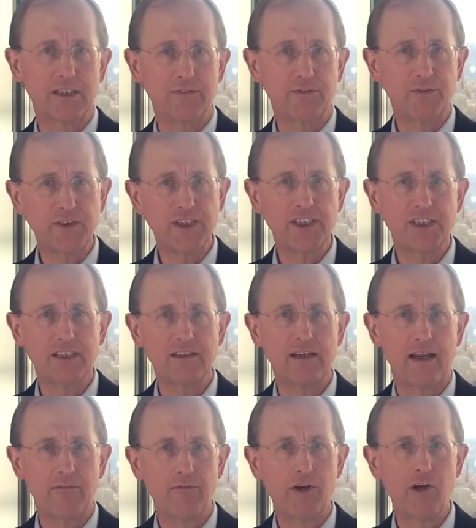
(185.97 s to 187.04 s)
efficient
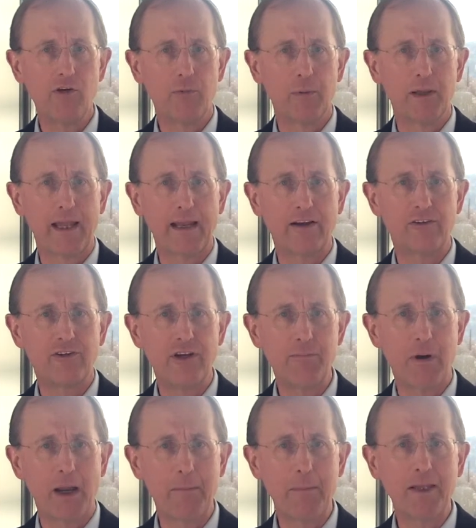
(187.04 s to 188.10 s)
and renewable energy
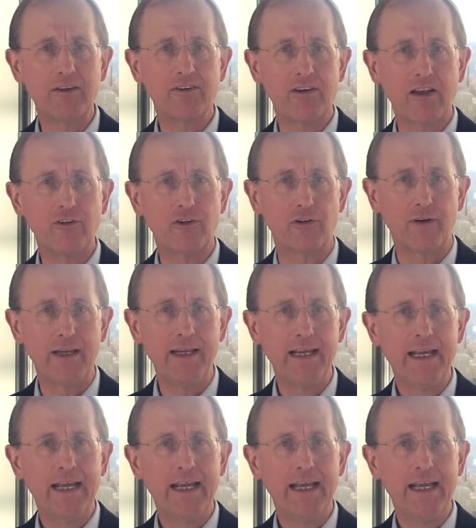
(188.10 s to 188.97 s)
by mid-century